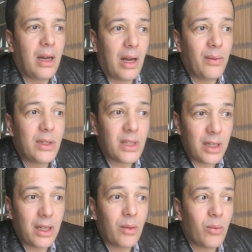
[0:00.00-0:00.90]

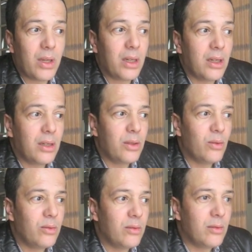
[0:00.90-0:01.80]
obviously, when
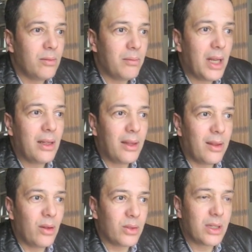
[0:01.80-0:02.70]
you made
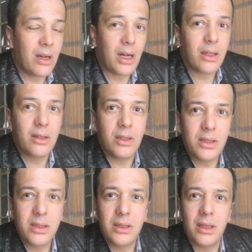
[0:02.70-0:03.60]
those
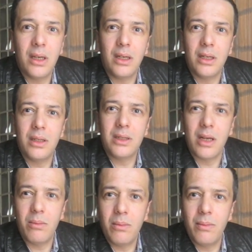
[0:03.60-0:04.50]
characters in
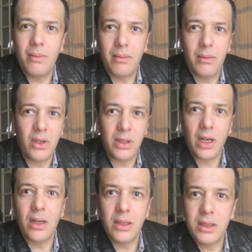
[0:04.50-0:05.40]
some
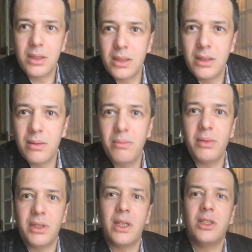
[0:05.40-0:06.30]
ridiculous
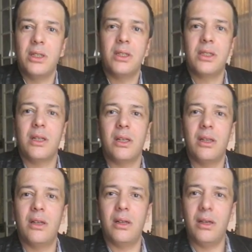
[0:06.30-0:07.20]
positions
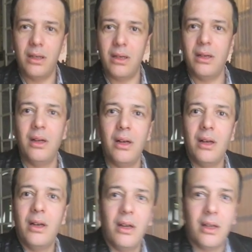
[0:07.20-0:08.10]

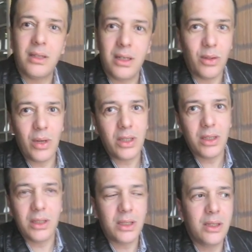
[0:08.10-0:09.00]
and
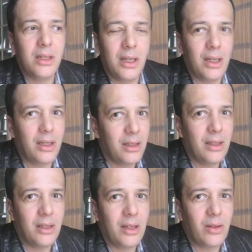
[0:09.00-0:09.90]
situations, they
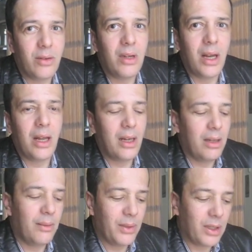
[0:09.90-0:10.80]
don't
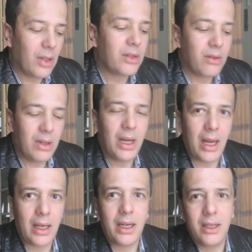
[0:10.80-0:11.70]
really
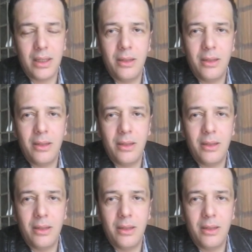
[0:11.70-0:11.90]
like it.